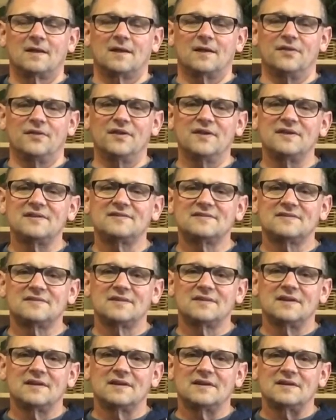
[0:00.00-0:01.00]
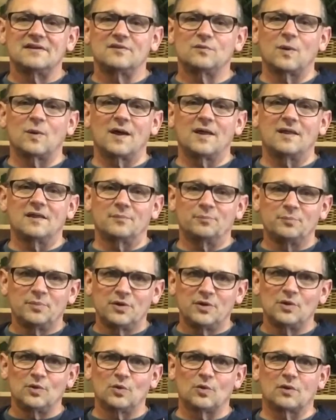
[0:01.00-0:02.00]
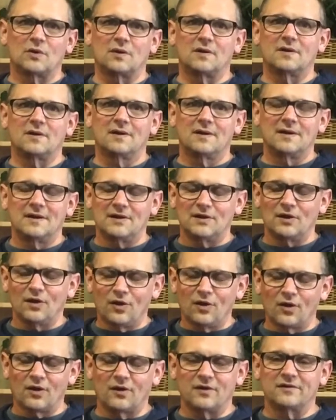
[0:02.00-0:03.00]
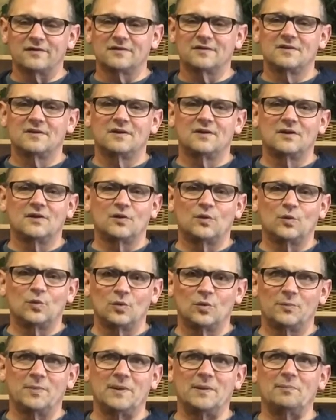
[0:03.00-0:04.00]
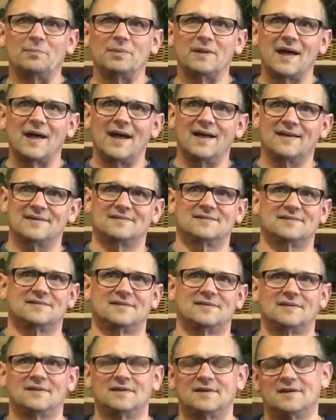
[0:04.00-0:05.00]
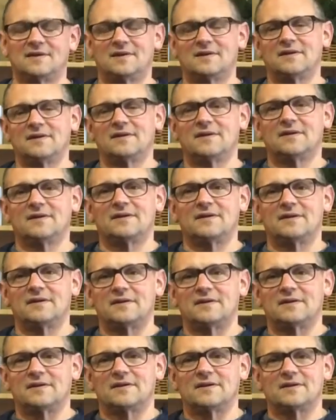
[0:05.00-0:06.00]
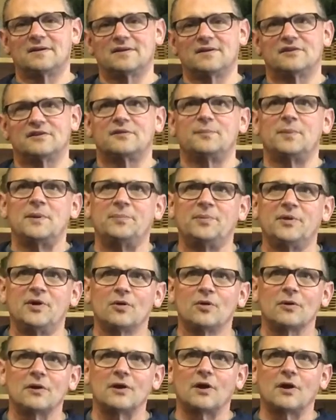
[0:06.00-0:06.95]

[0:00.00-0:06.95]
This is why the pure in heart will be blessed. To be pure in